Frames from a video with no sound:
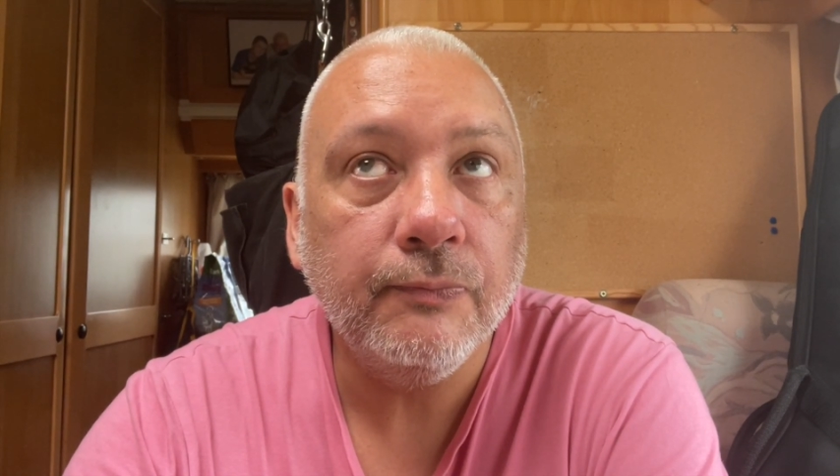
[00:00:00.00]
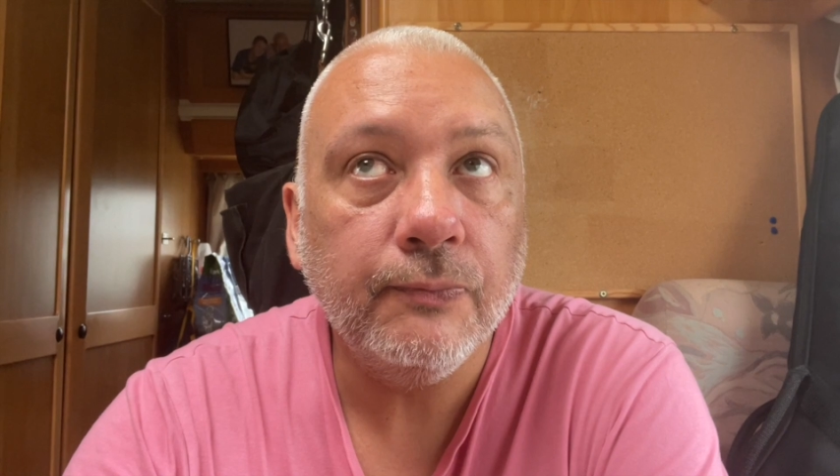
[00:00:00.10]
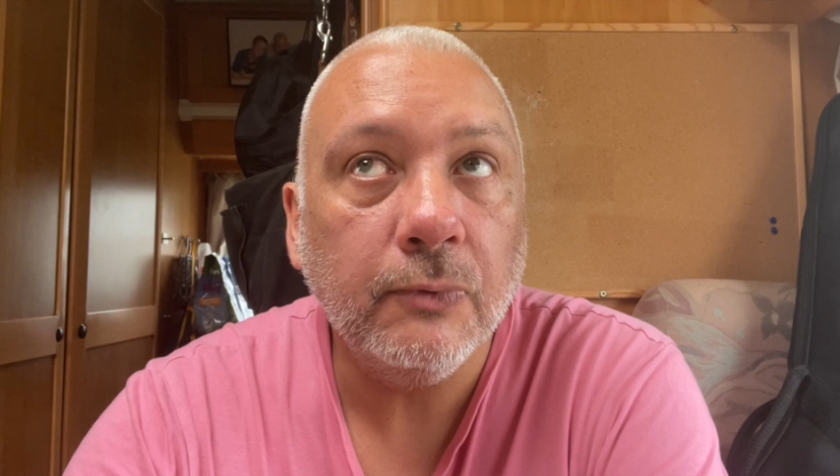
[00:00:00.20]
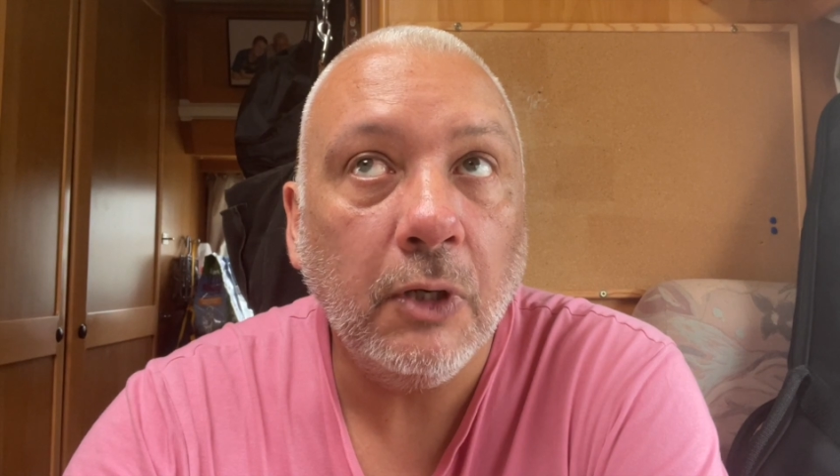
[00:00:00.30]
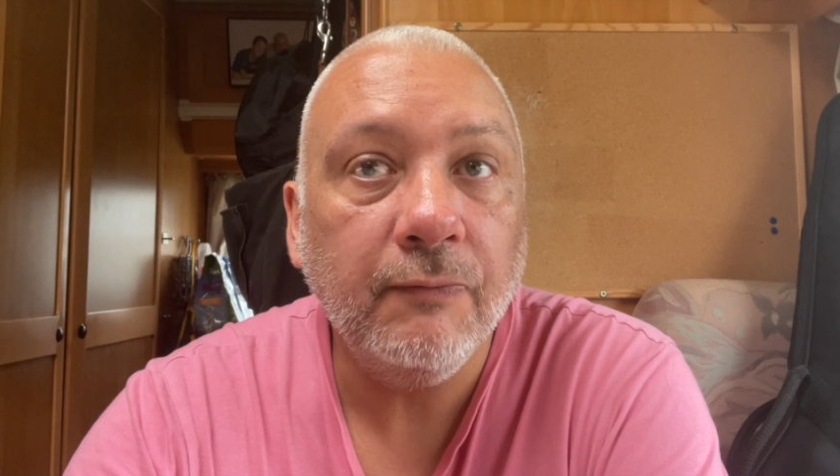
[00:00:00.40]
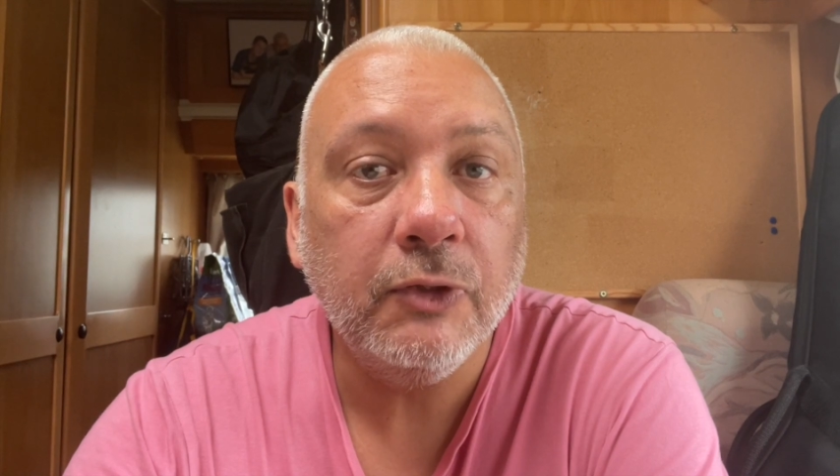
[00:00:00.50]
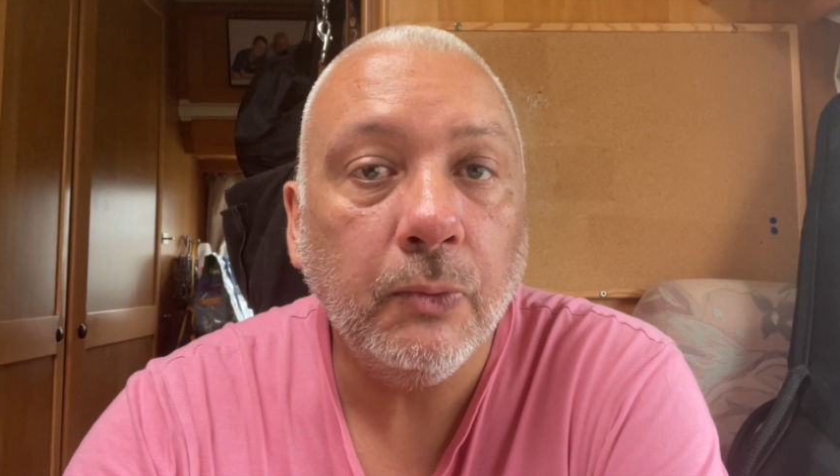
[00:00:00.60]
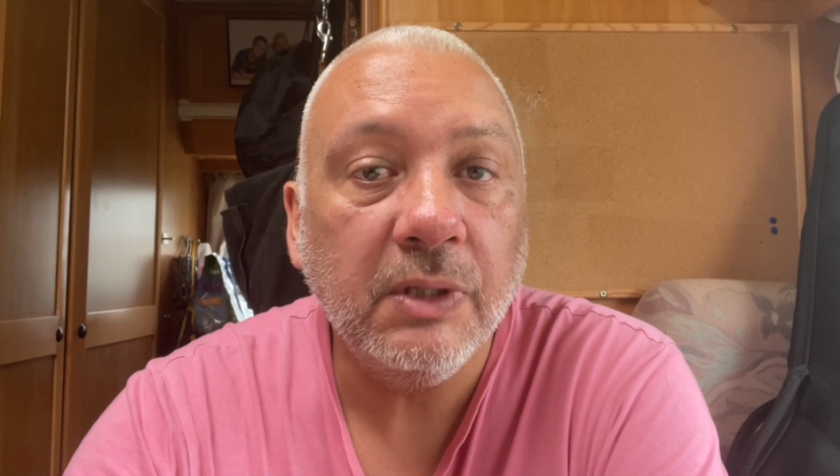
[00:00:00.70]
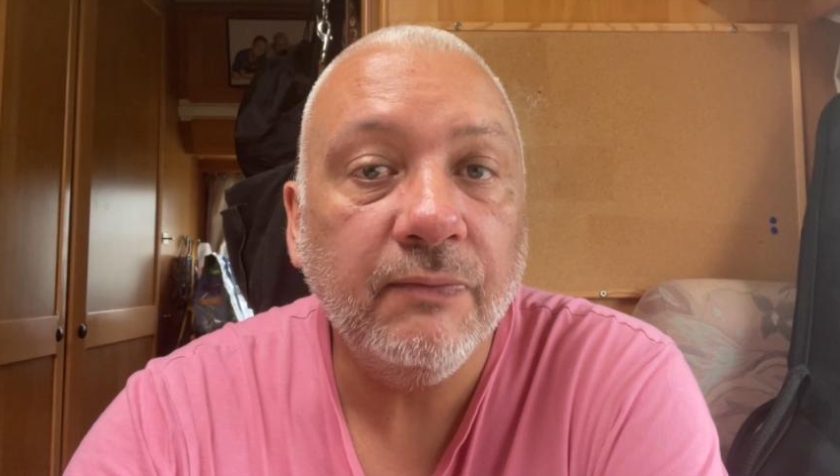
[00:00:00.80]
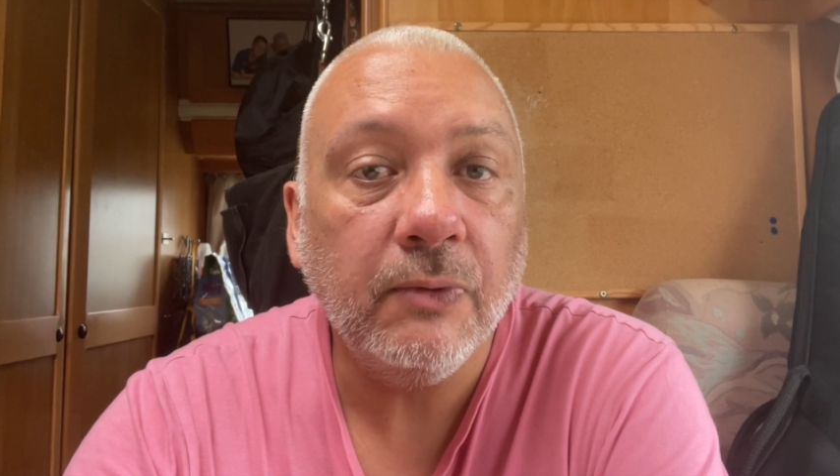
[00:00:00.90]
For over
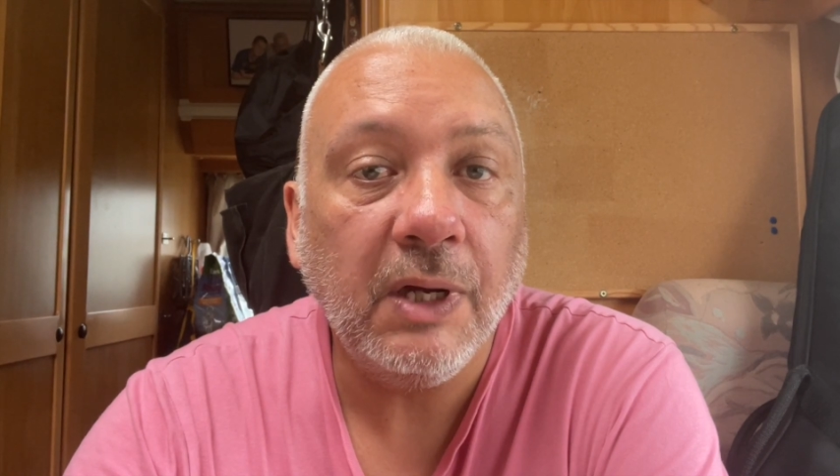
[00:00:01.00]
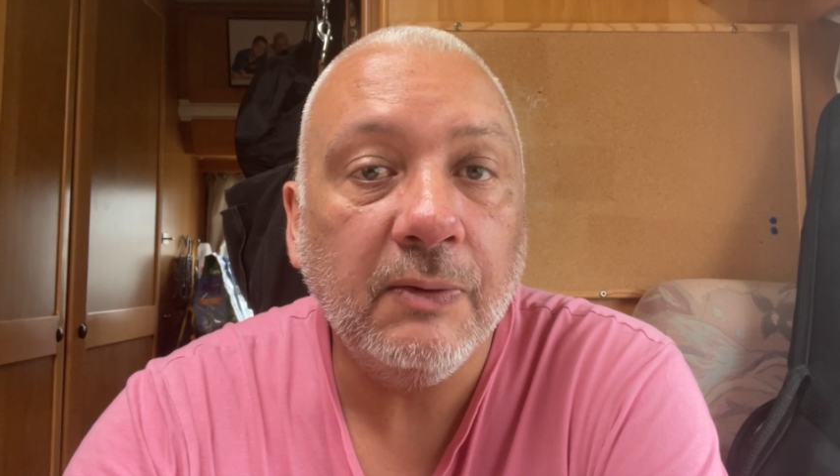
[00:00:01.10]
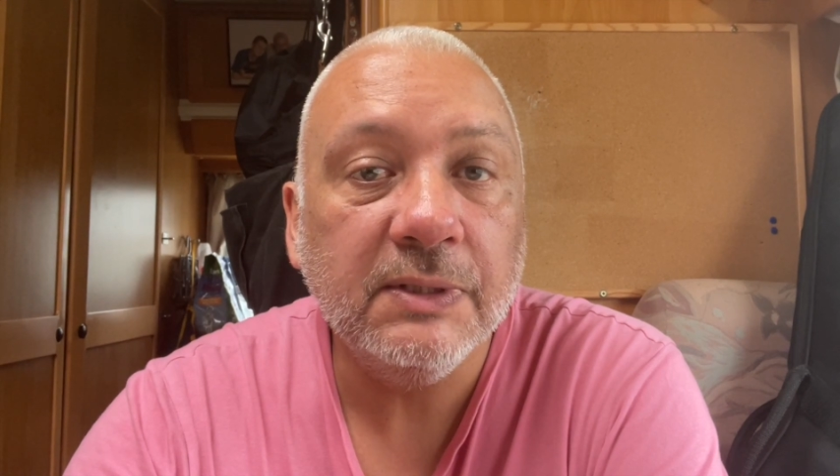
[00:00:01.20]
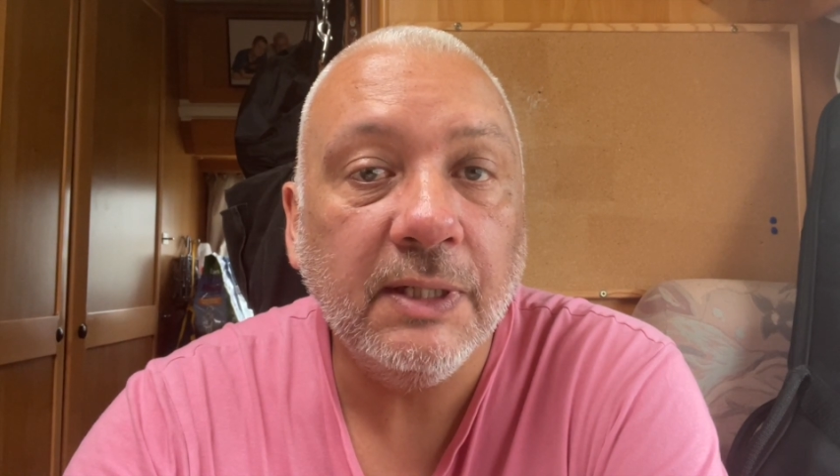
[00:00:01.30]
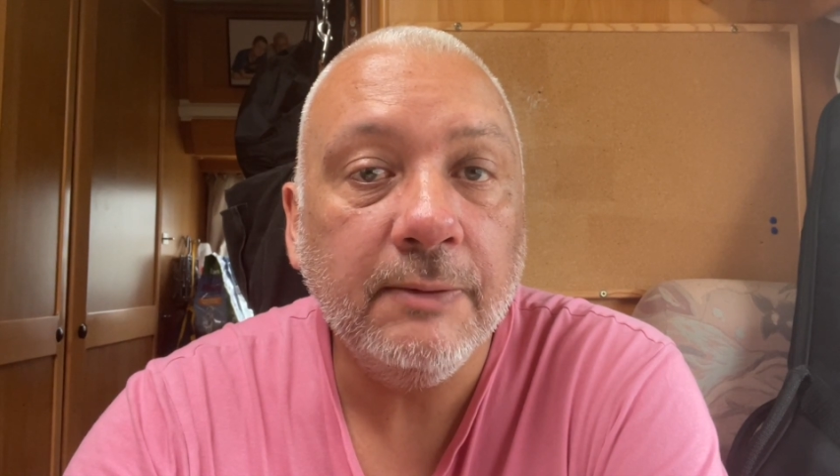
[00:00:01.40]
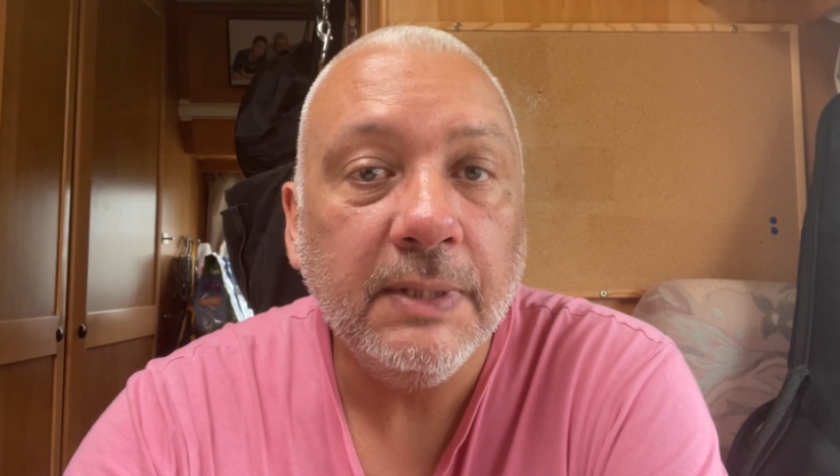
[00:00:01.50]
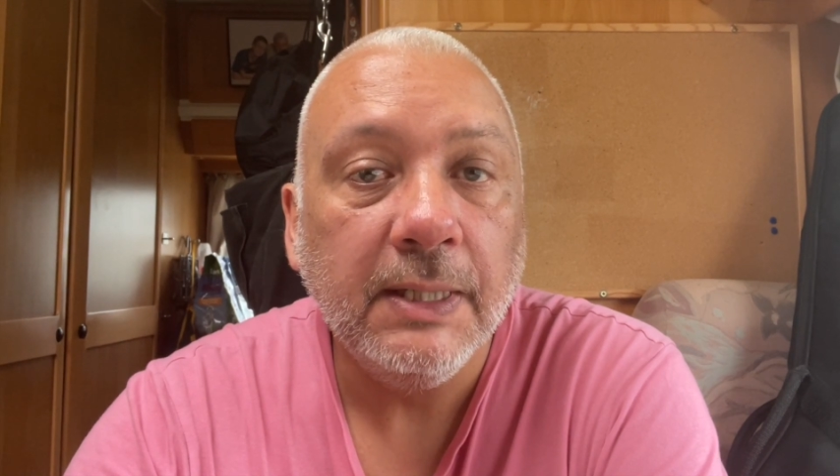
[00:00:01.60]
24 hours now.